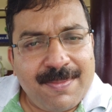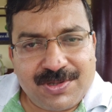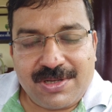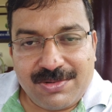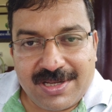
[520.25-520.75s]

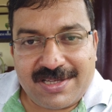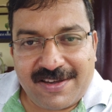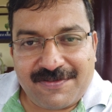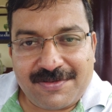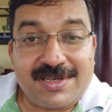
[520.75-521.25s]
Absolutely
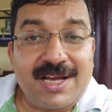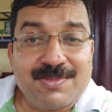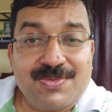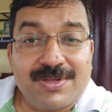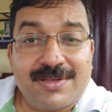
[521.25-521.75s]
safe as it
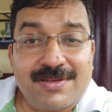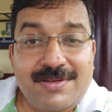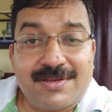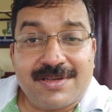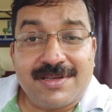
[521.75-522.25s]
comes with
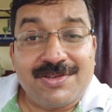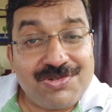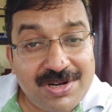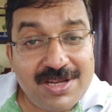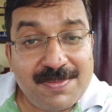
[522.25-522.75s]

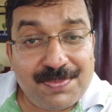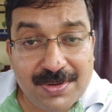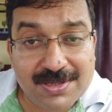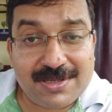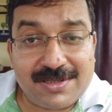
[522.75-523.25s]
3
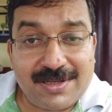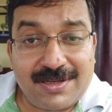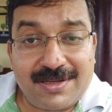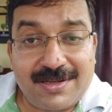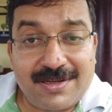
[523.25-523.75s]

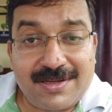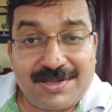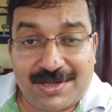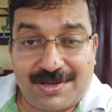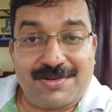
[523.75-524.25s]
personal
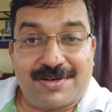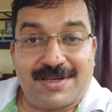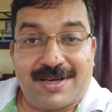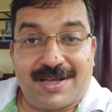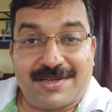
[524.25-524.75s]

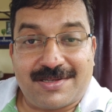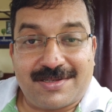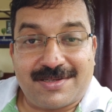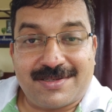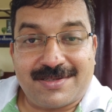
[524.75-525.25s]
security
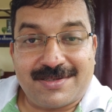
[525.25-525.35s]
guards.